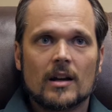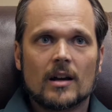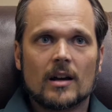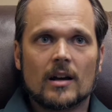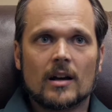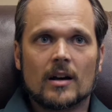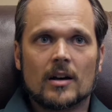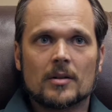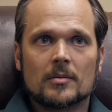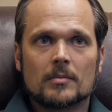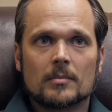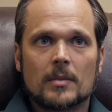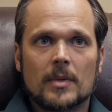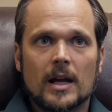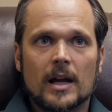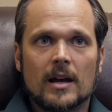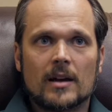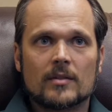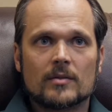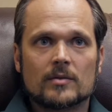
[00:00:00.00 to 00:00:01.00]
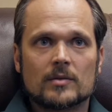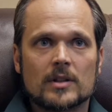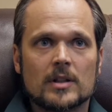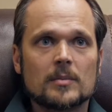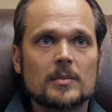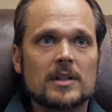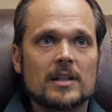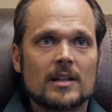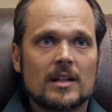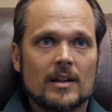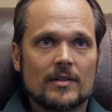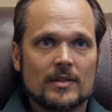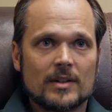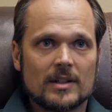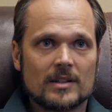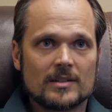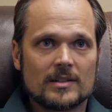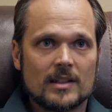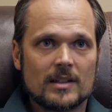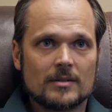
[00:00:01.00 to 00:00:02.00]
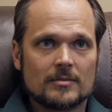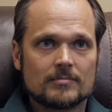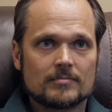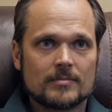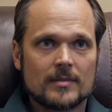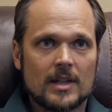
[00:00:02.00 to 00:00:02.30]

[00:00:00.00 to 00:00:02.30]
have limited efficacy,